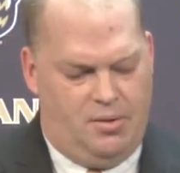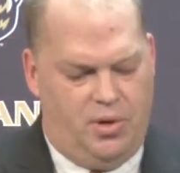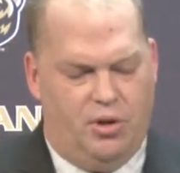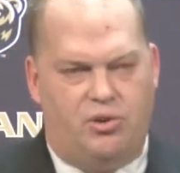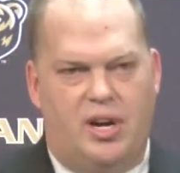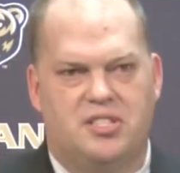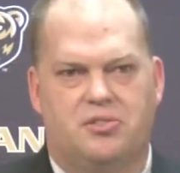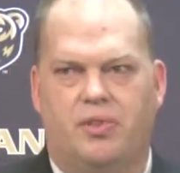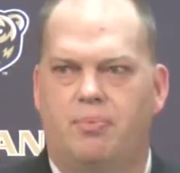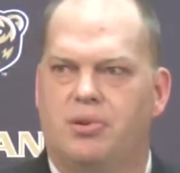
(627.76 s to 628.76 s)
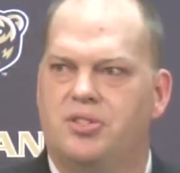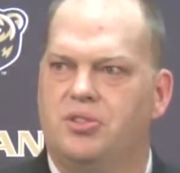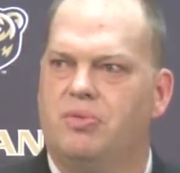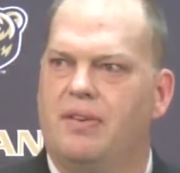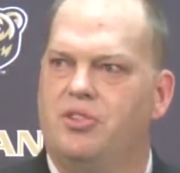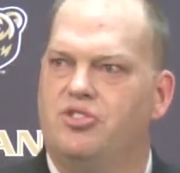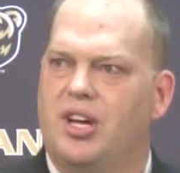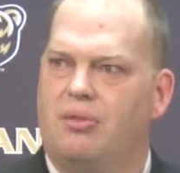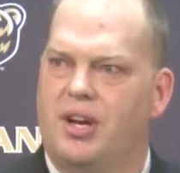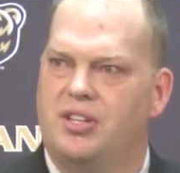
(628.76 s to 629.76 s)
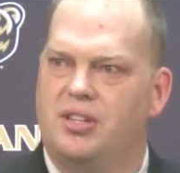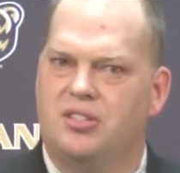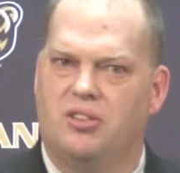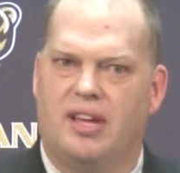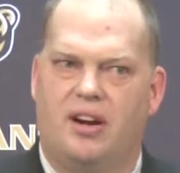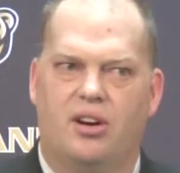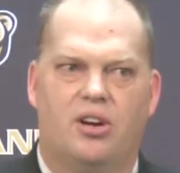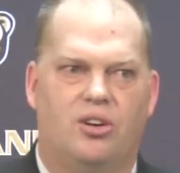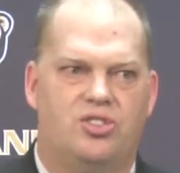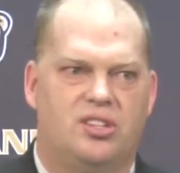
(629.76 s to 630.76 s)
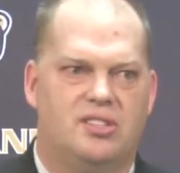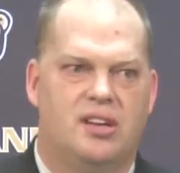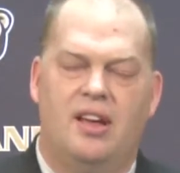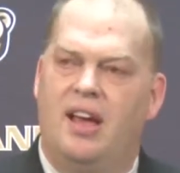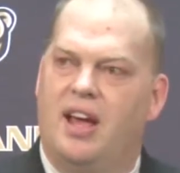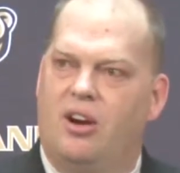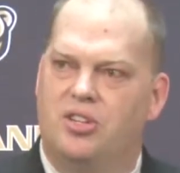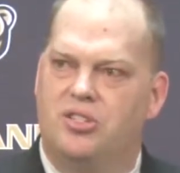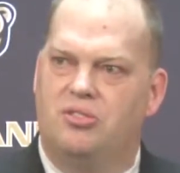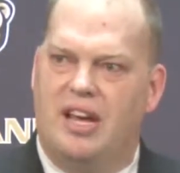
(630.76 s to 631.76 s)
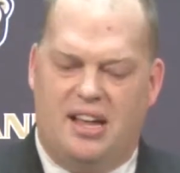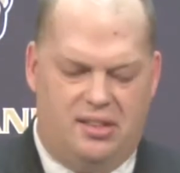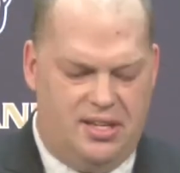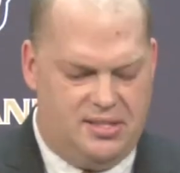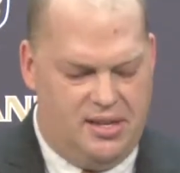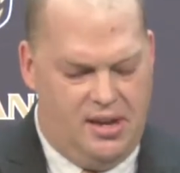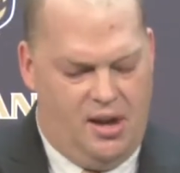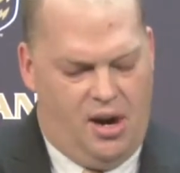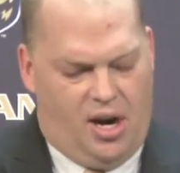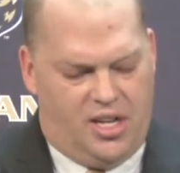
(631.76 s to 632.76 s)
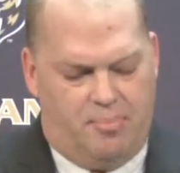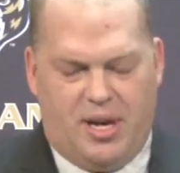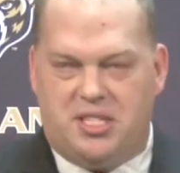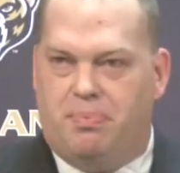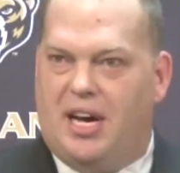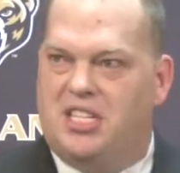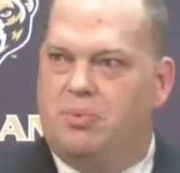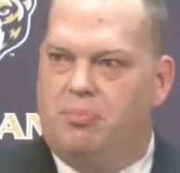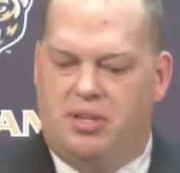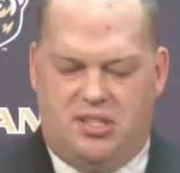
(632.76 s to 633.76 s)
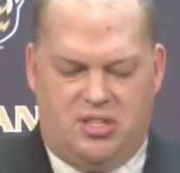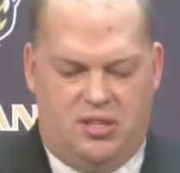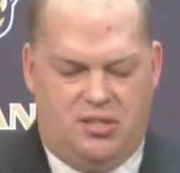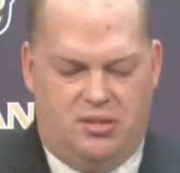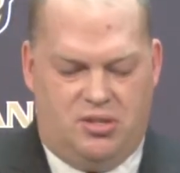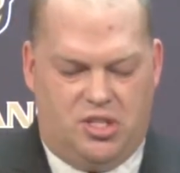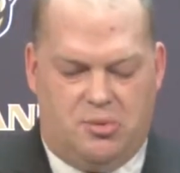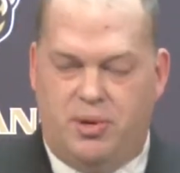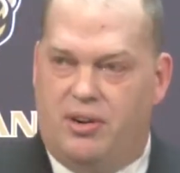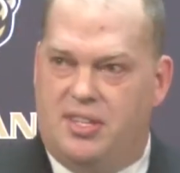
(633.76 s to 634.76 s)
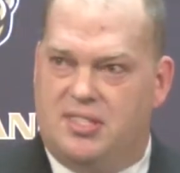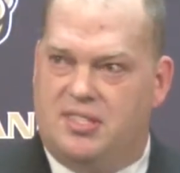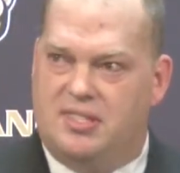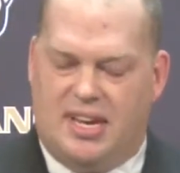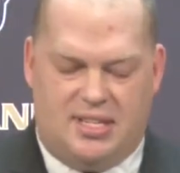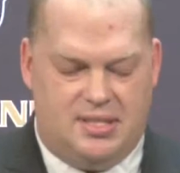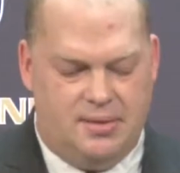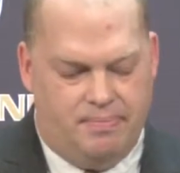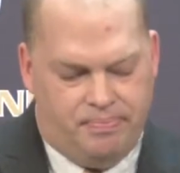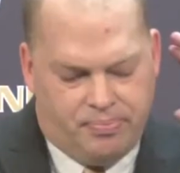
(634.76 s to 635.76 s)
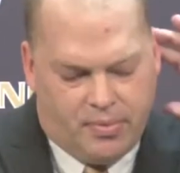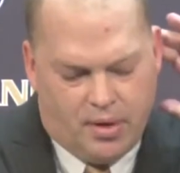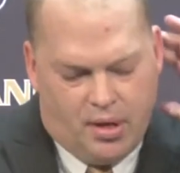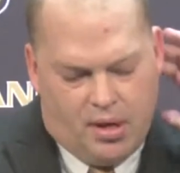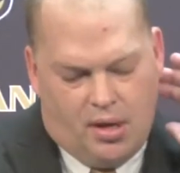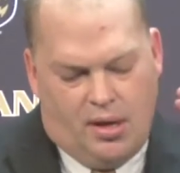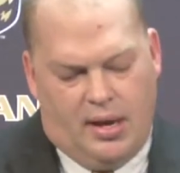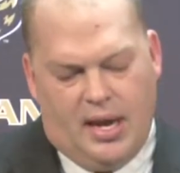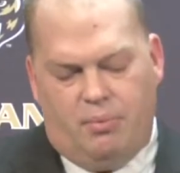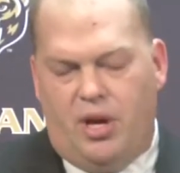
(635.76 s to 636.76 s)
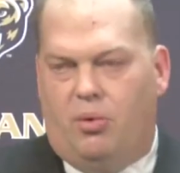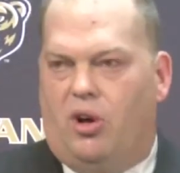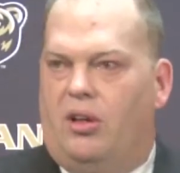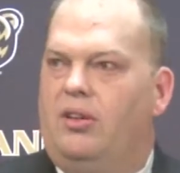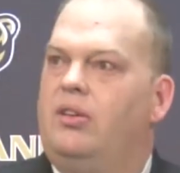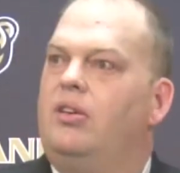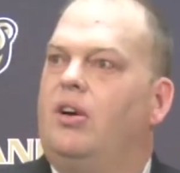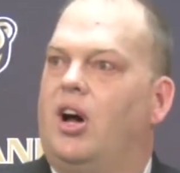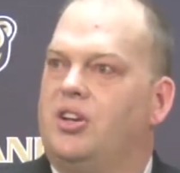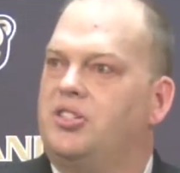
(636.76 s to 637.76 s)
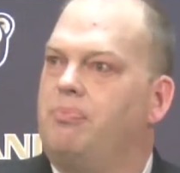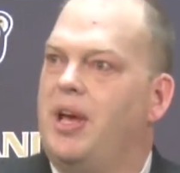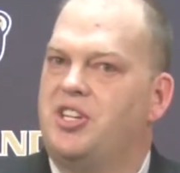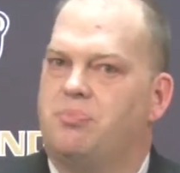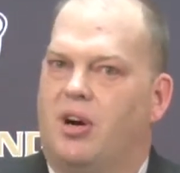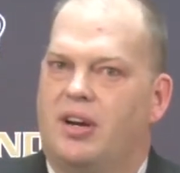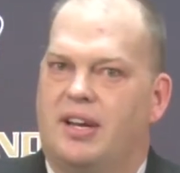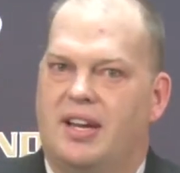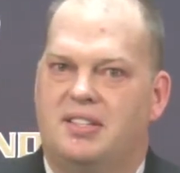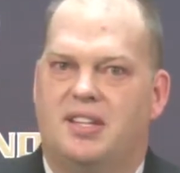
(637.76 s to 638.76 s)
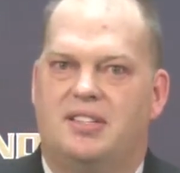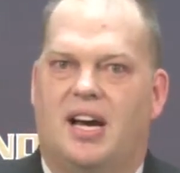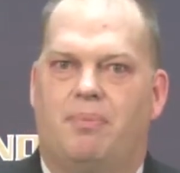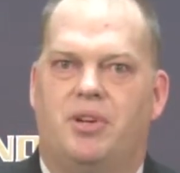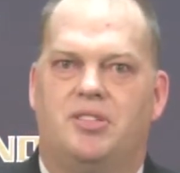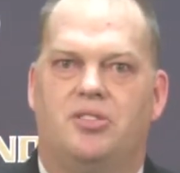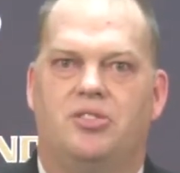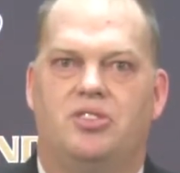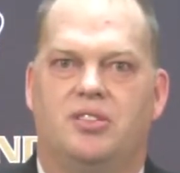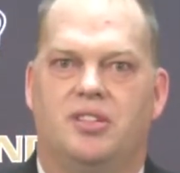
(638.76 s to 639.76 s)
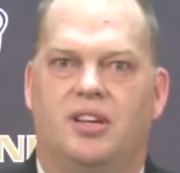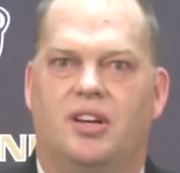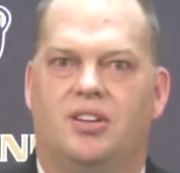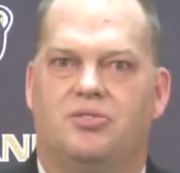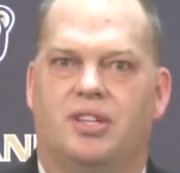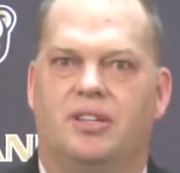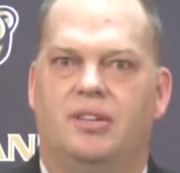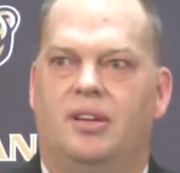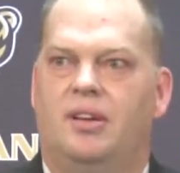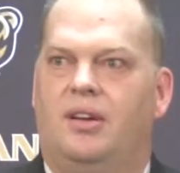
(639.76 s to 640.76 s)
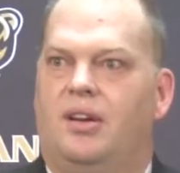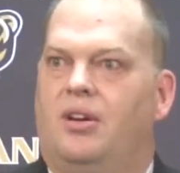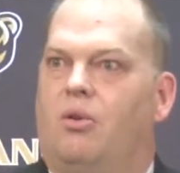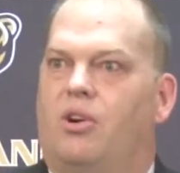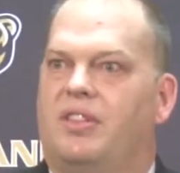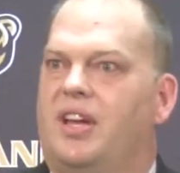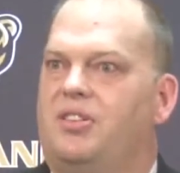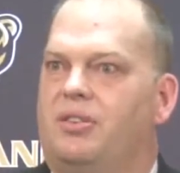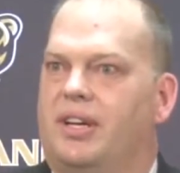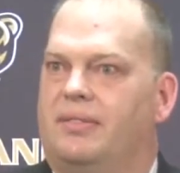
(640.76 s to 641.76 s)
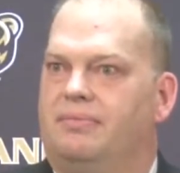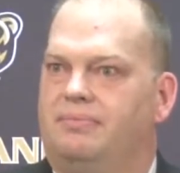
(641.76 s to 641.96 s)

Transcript: We will aggressively pursue revenue generation so that our coaches and our student athletes are in the best possible position to experience success. And we will also benchmark against the top institutions in the country. What are they doing?